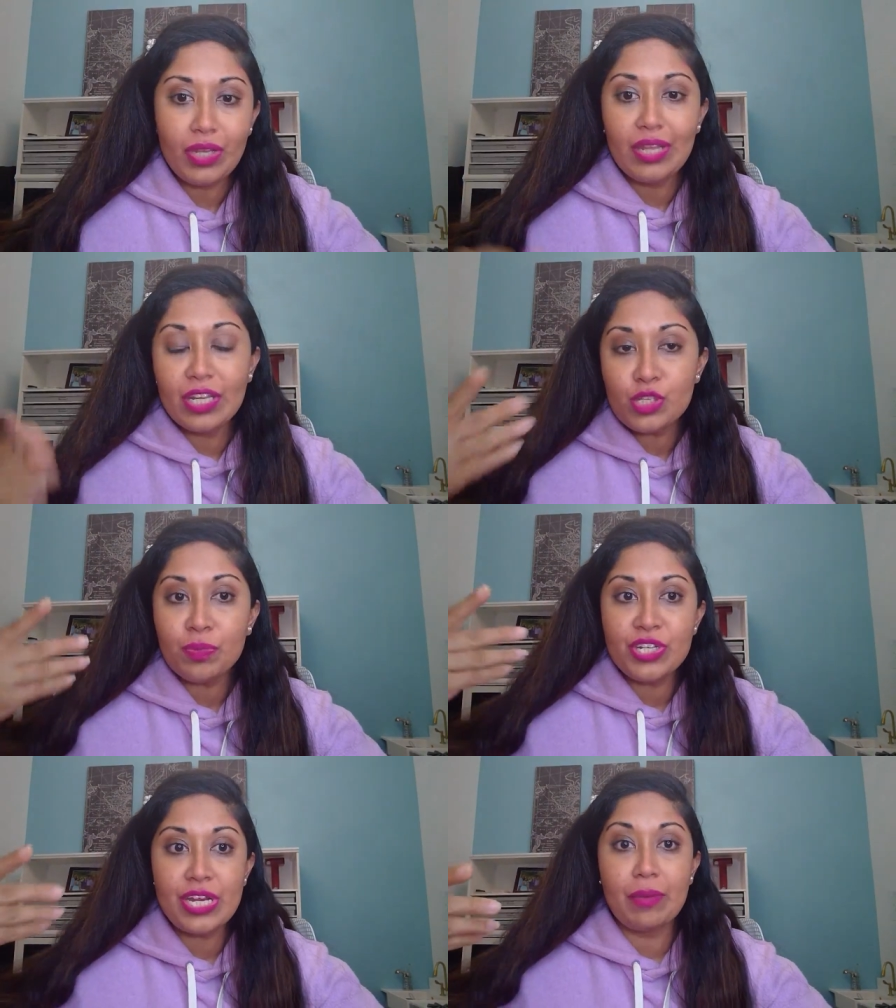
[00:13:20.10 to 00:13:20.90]
Let's
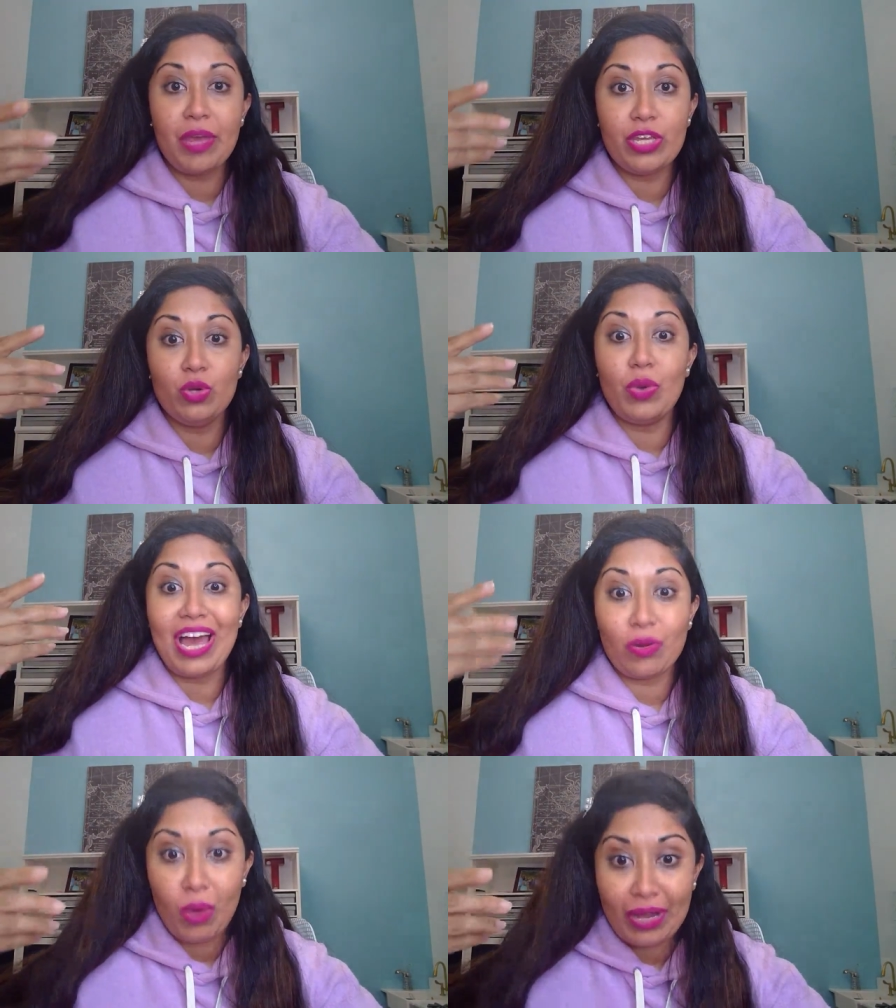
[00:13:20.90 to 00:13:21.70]
pretend I met you
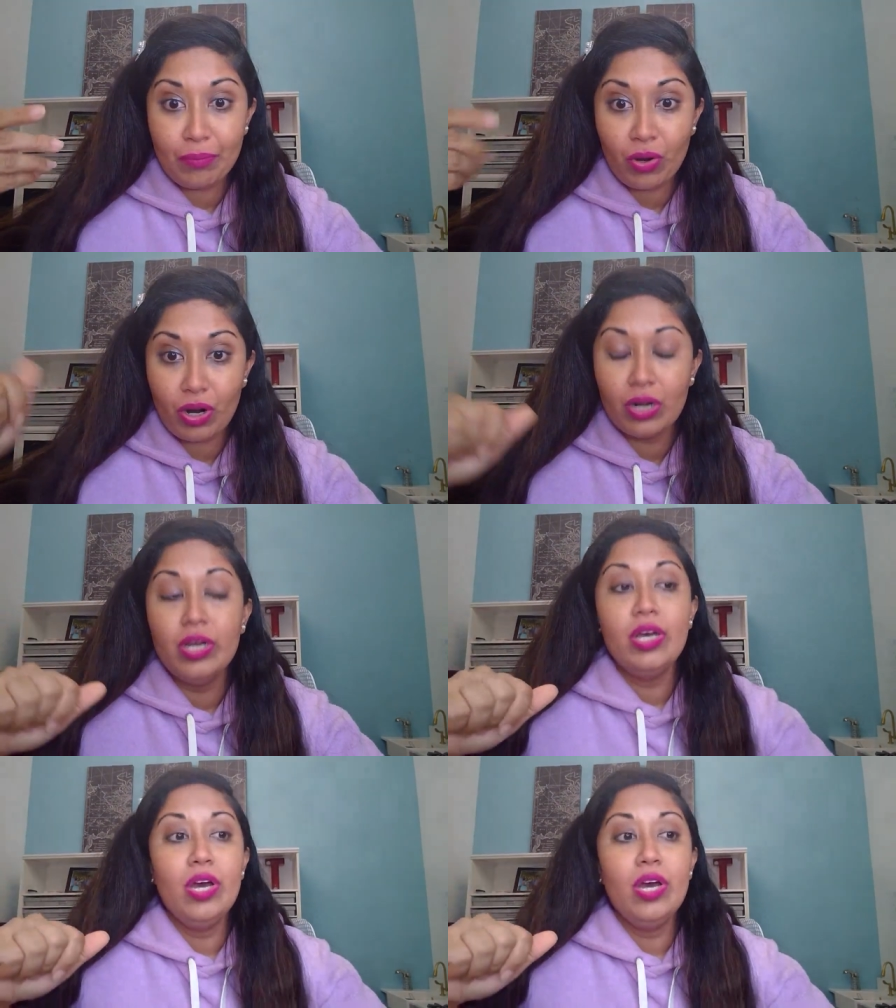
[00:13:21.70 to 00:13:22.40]
at a wine bar.